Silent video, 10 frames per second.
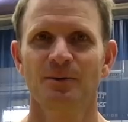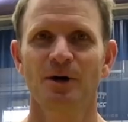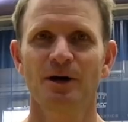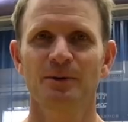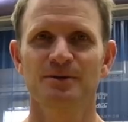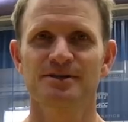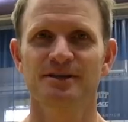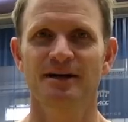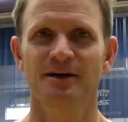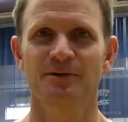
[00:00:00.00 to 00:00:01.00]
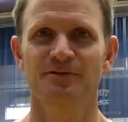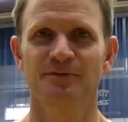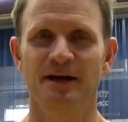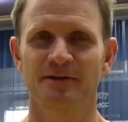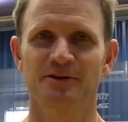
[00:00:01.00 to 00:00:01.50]
Well, it was
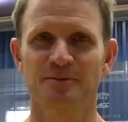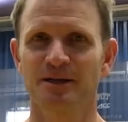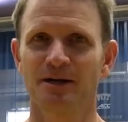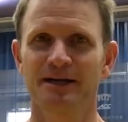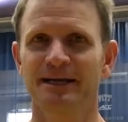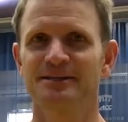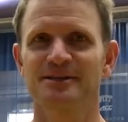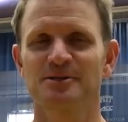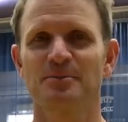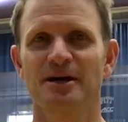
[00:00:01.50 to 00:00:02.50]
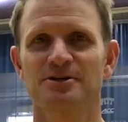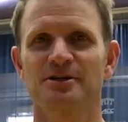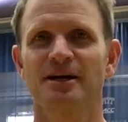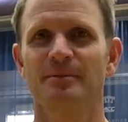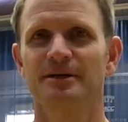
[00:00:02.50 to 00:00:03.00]
there's been a lot of
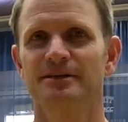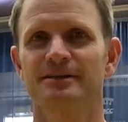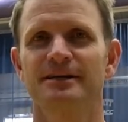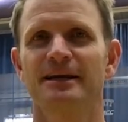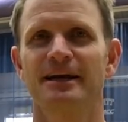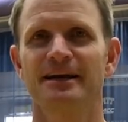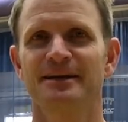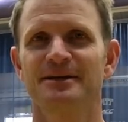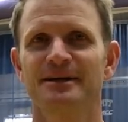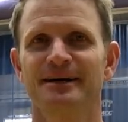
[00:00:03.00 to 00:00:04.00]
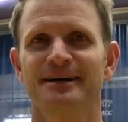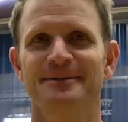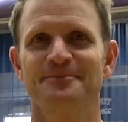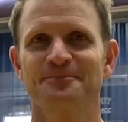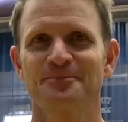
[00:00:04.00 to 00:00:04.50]
anticipation coming into today, and
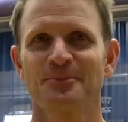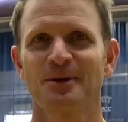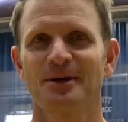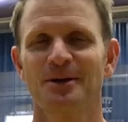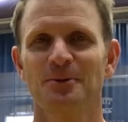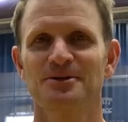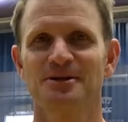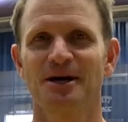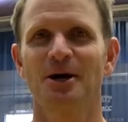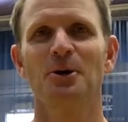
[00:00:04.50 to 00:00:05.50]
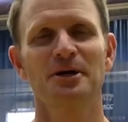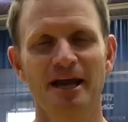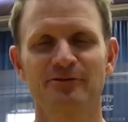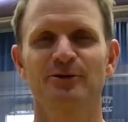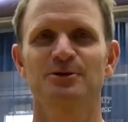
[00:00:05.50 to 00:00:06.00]
it was
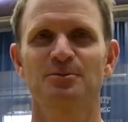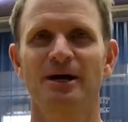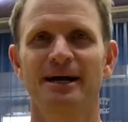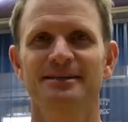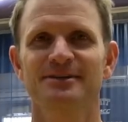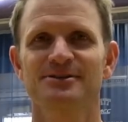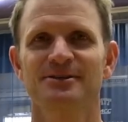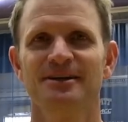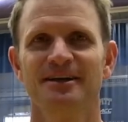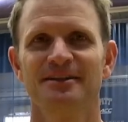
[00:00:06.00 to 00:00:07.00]
okay first practice.